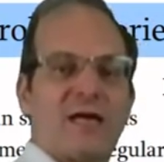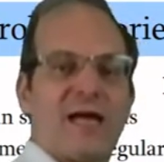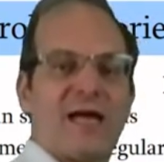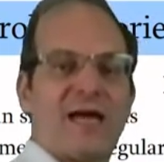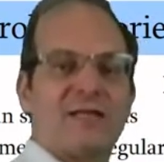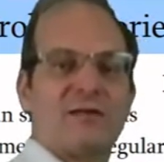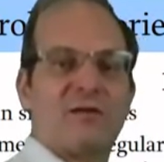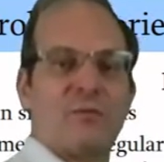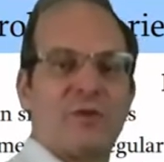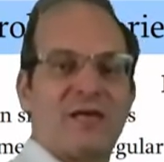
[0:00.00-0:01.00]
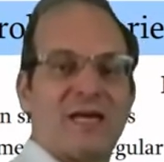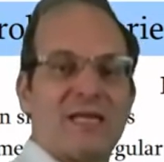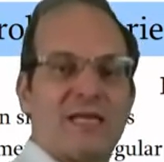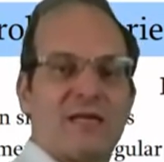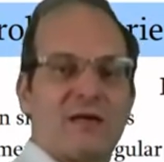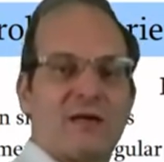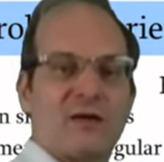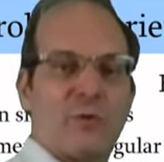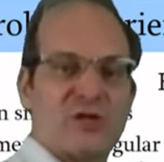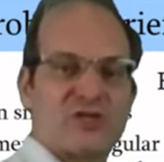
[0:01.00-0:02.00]
And with a
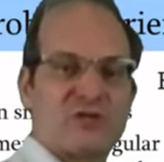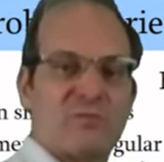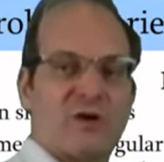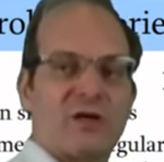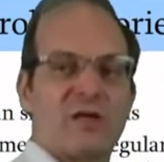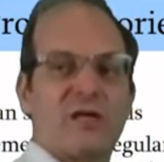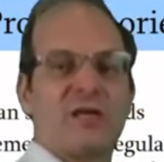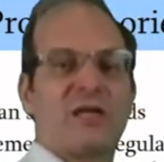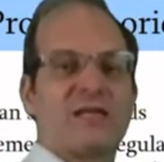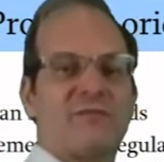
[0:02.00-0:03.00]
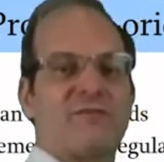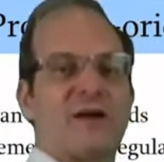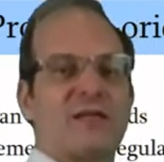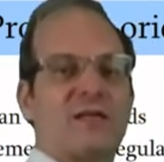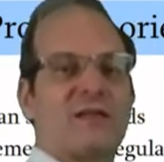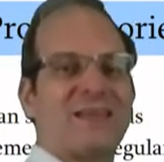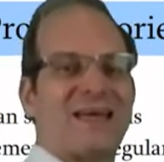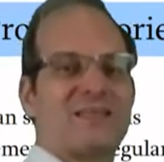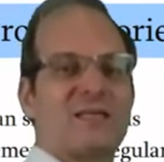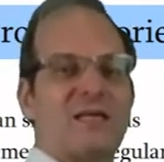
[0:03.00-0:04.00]
question mark, you can define that
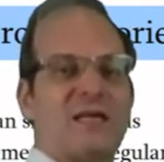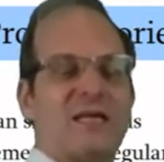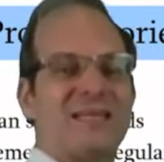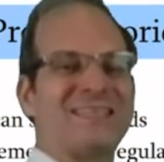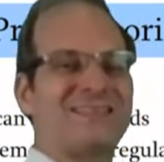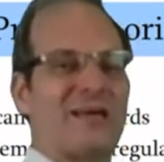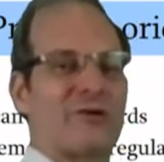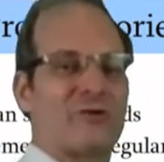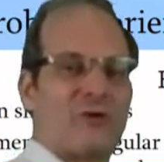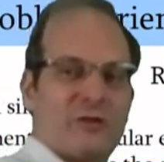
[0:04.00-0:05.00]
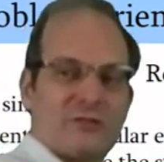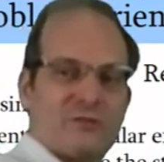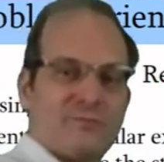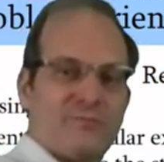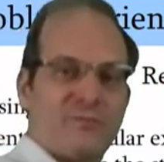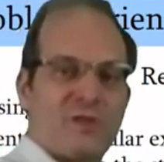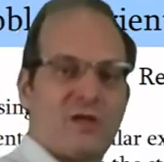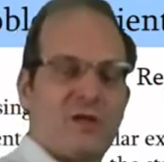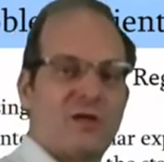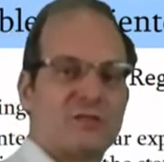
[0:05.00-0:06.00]
it is there or not.
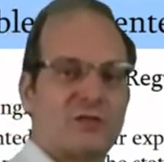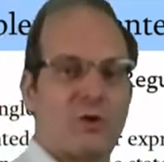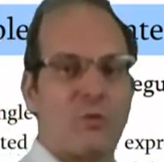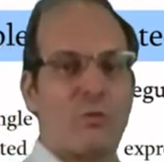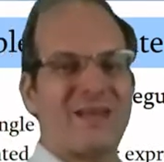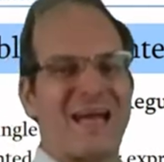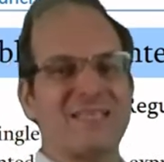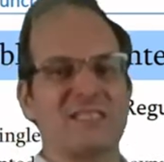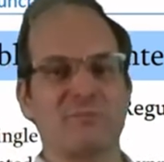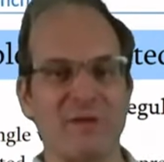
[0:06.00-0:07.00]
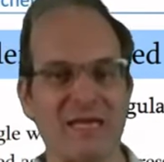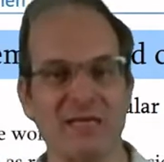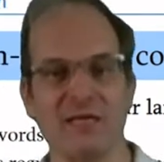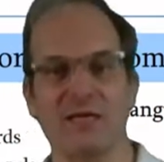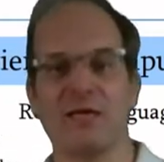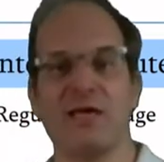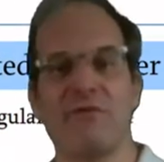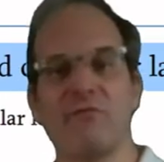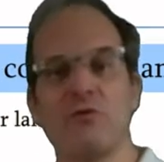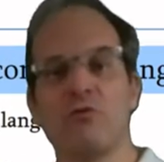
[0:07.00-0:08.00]
So what does it mean? If
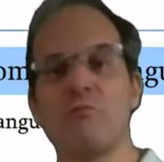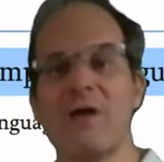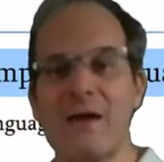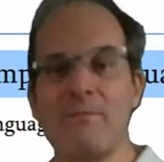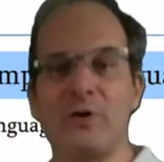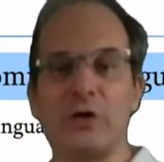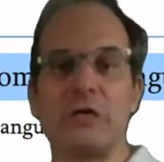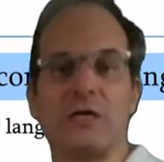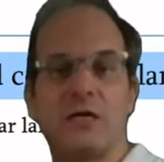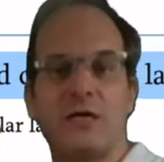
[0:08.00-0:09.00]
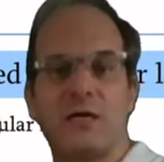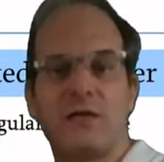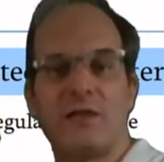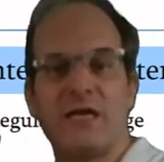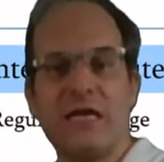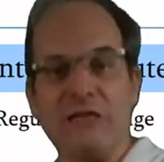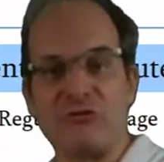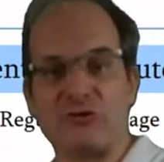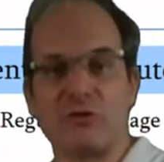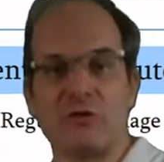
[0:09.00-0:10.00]
you remember the
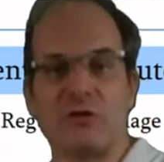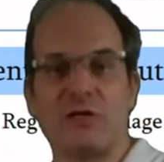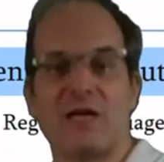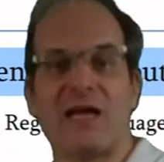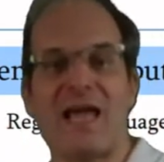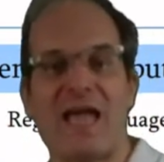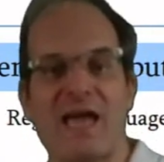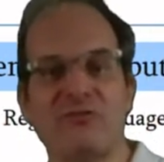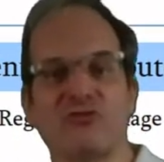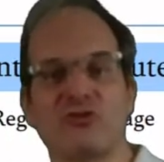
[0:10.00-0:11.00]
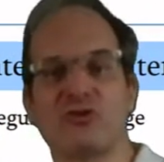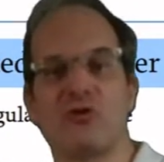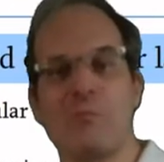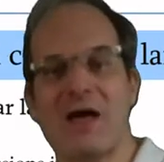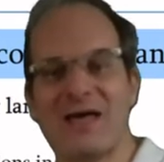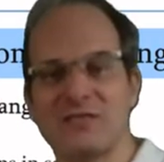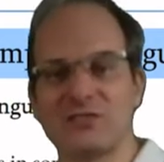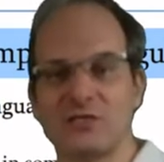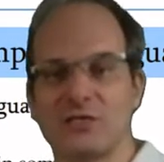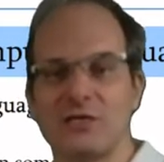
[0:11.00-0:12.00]
intro, I entered a command
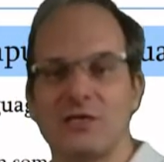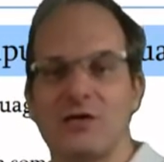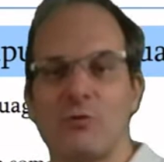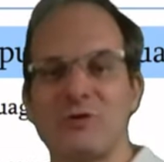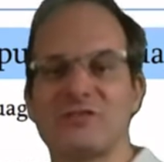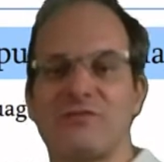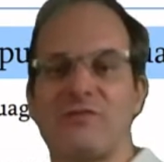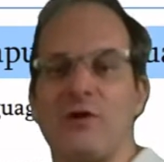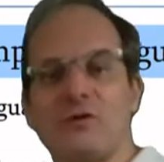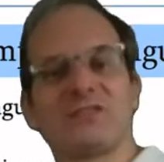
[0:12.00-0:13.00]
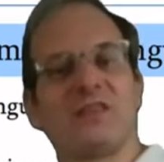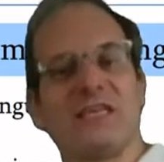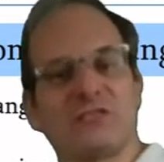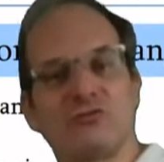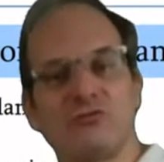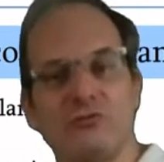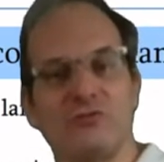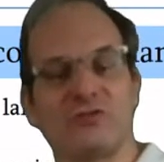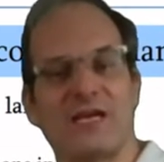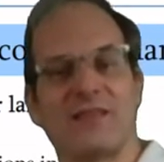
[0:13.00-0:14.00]
which follows these
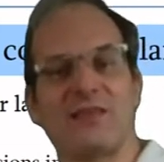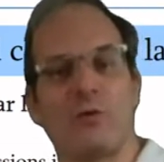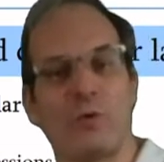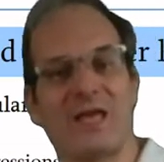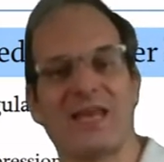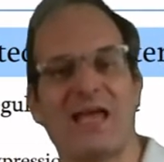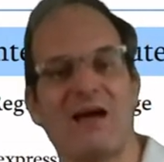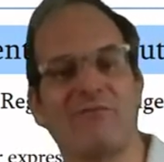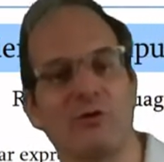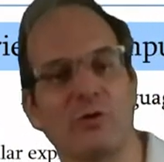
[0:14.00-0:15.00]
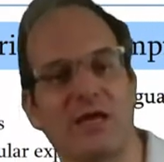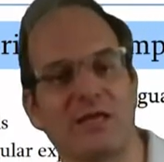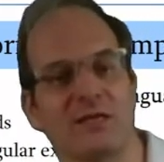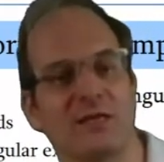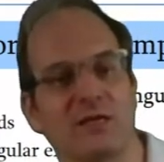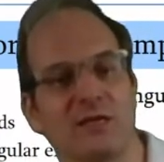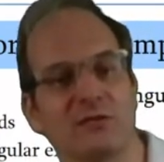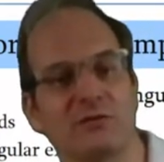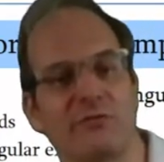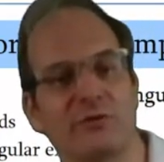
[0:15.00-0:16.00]
rules, and we can have a look at it.
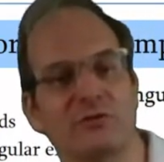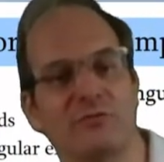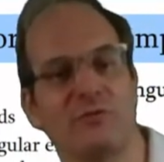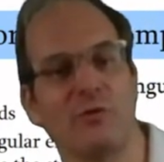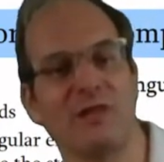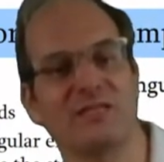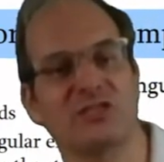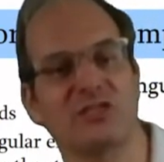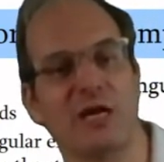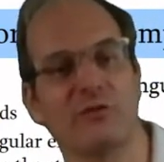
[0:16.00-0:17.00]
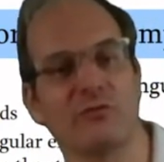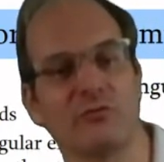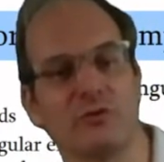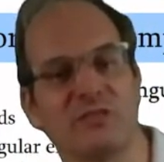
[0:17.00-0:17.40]
So first of all, let's check the rules